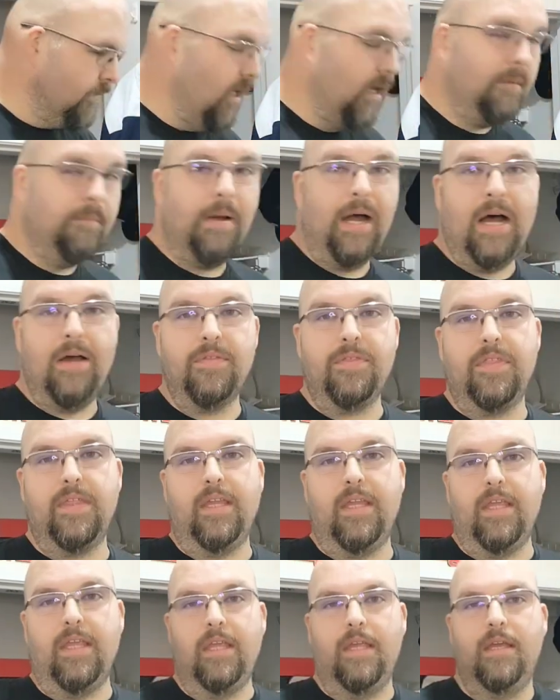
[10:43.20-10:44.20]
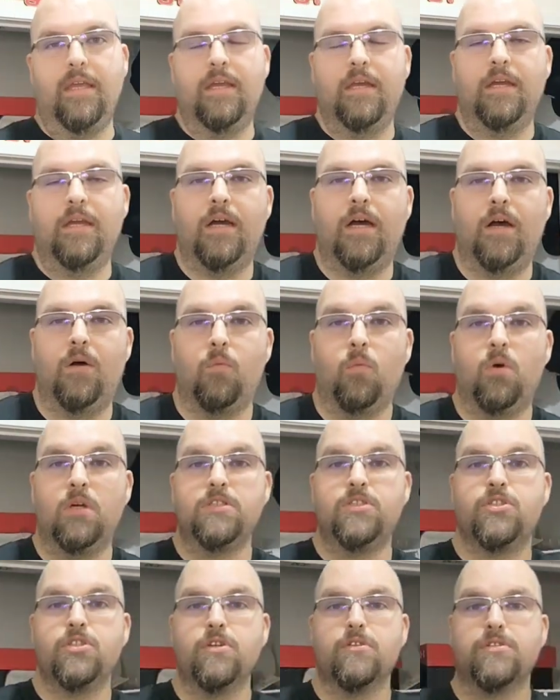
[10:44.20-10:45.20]
about the
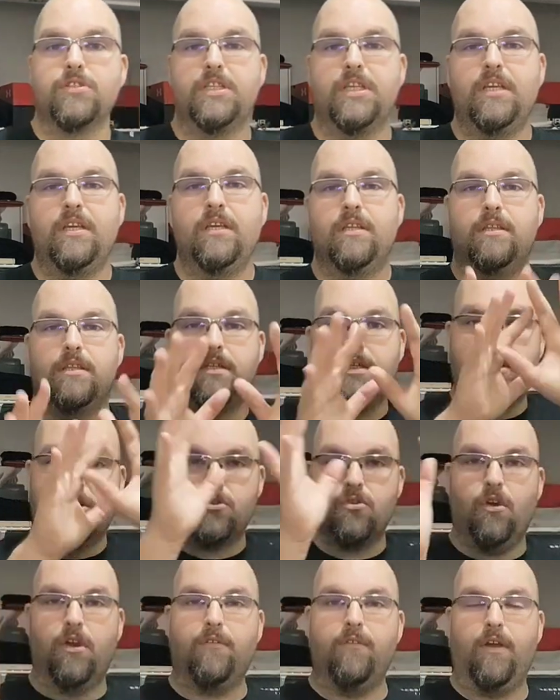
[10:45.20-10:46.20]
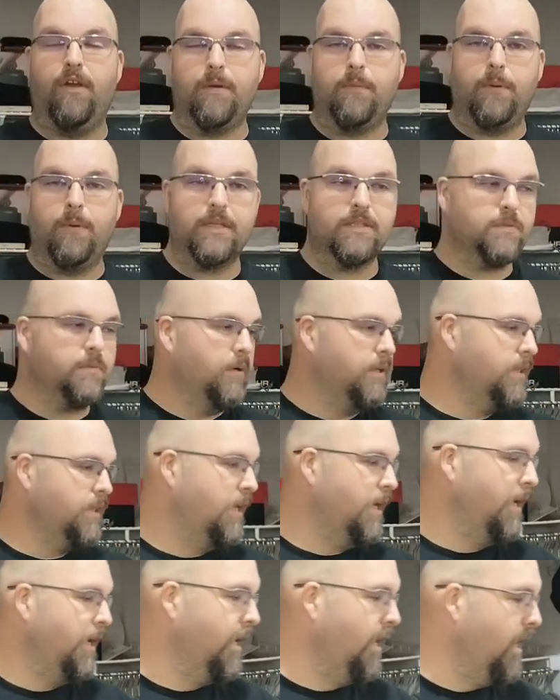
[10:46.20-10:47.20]
wood jersey, the Detroit Red Wings one
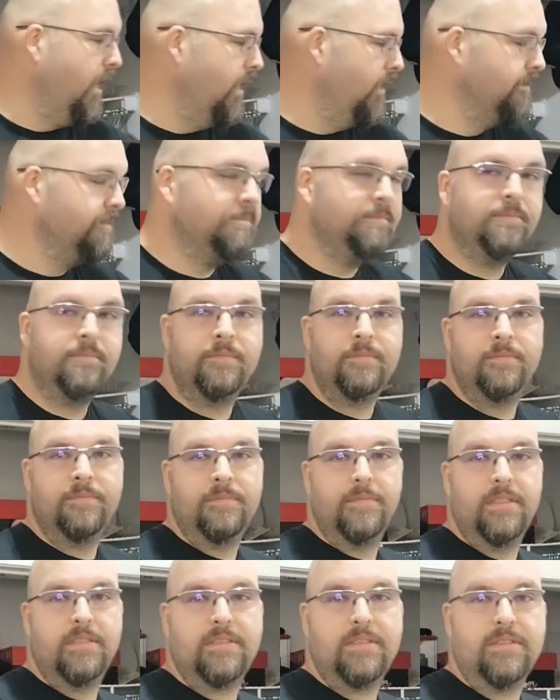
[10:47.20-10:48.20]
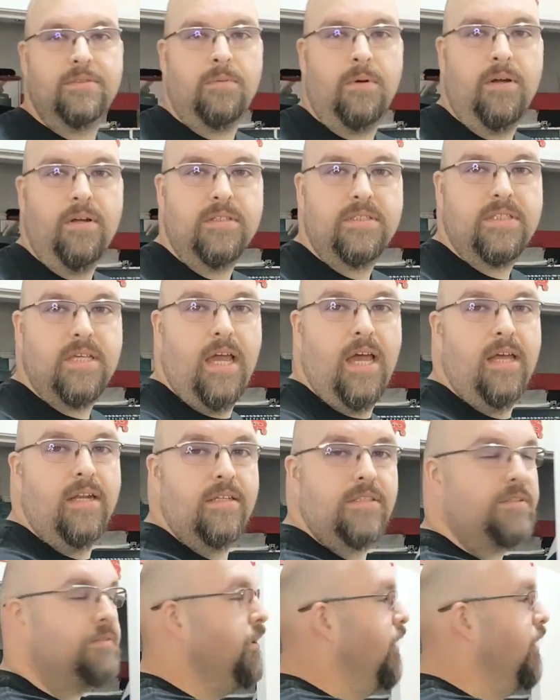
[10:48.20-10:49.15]
that I got. This is where it's at. It's